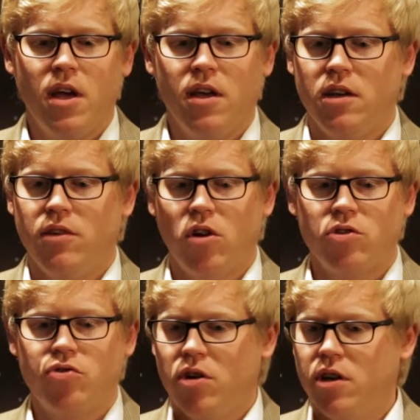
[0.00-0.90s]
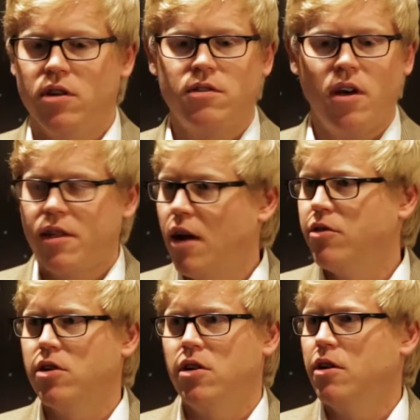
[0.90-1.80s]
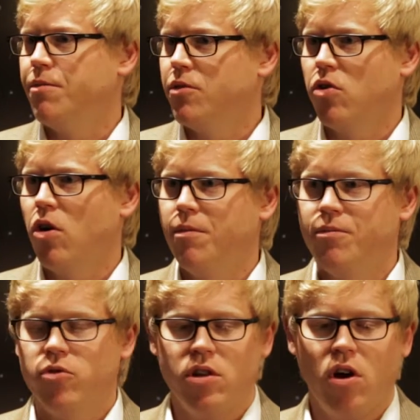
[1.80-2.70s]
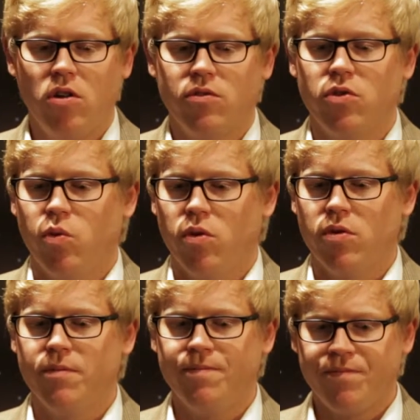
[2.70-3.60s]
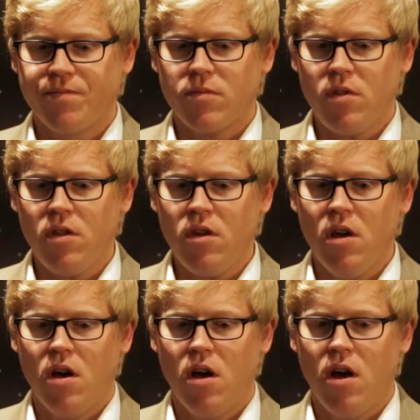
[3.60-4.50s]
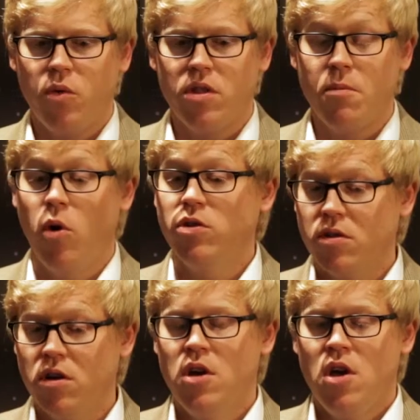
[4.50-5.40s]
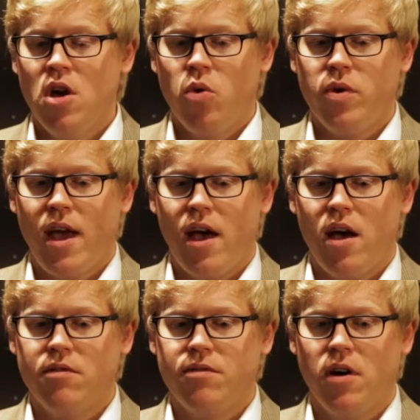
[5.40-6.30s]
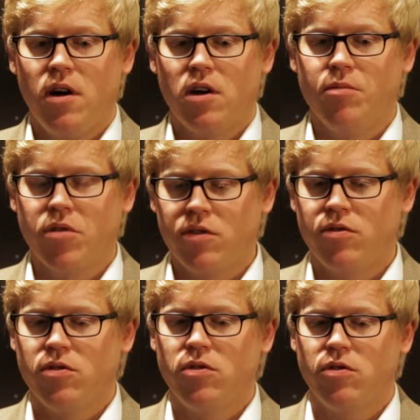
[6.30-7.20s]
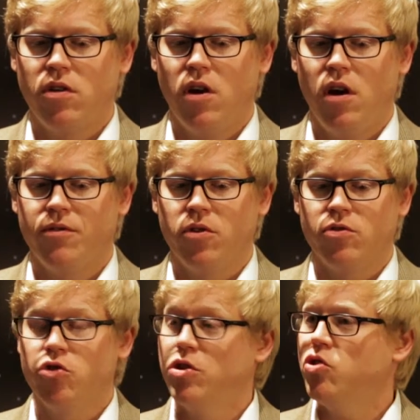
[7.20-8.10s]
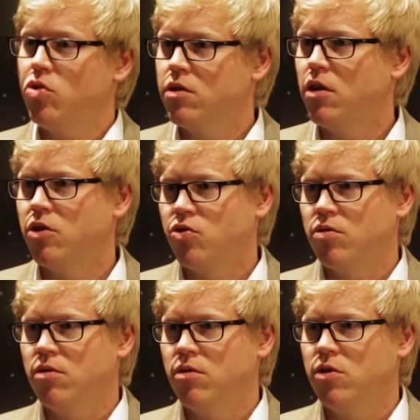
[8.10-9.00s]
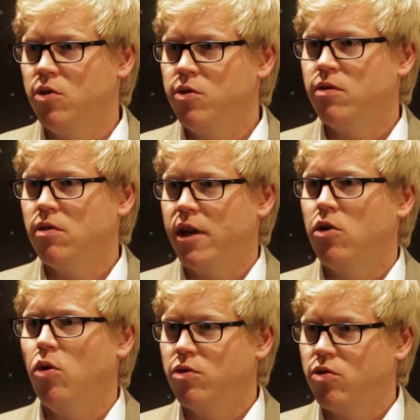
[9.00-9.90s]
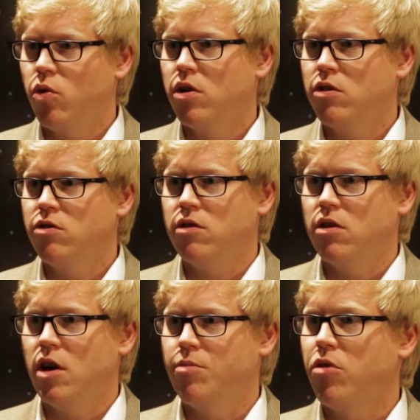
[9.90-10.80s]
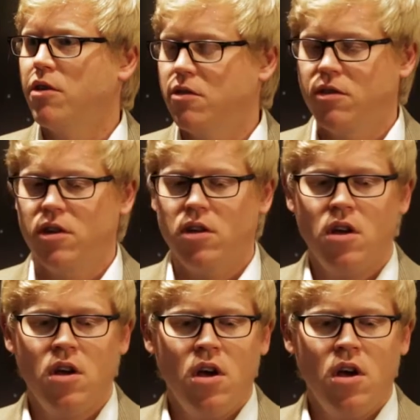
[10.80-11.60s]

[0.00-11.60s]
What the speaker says: and even Australia, South Africa. They're all really all over the world. With ammonia, we have compressors for traditional industrial use, like cold storage and processing.